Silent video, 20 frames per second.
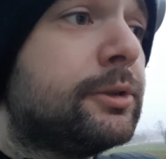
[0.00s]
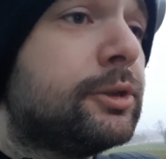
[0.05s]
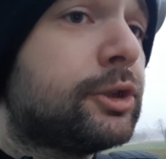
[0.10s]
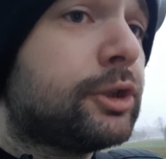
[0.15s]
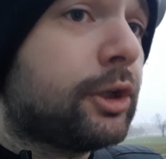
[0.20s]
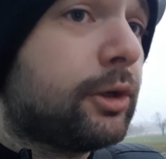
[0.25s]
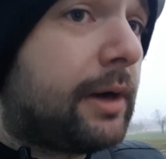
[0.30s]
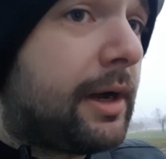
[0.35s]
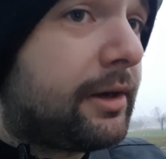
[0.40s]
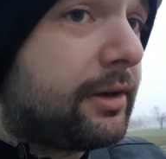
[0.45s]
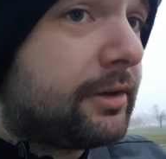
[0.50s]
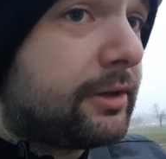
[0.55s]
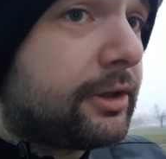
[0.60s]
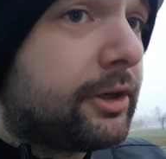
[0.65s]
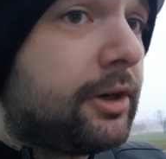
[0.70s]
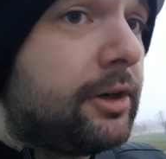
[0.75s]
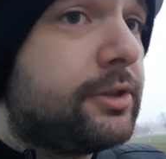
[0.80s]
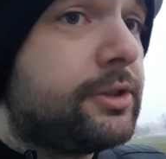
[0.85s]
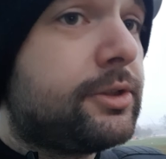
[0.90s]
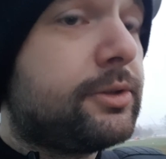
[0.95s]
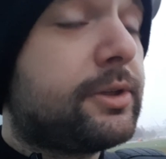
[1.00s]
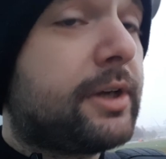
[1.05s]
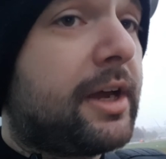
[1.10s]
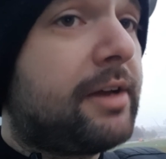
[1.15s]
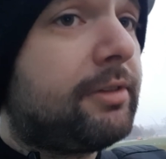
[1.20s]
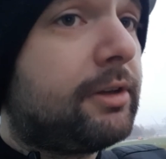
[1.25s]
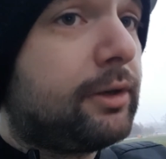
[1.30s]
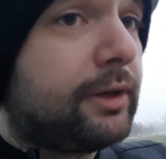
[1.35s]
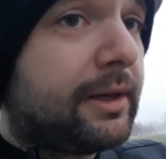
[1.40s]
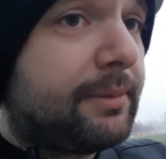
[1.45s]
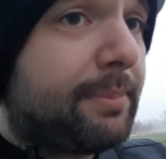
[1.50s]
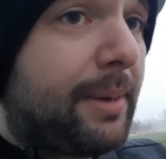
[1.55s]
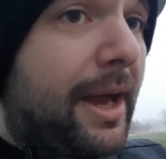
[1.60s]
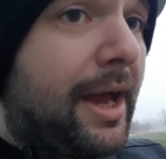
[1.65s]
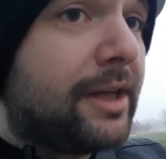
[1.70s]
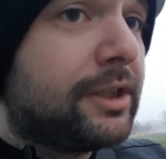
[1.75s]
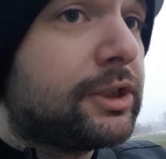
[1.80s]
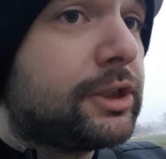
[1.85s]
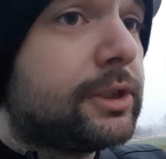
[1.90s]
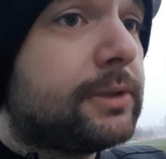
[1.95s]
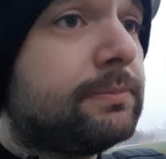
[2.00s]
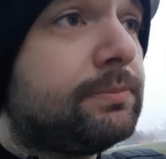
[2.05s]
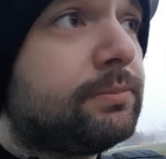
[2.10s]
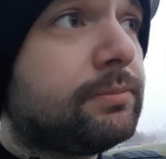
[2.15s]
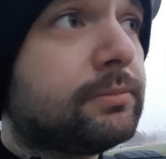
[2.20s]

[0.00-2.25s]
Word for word: So I encourage you to have a look at Bash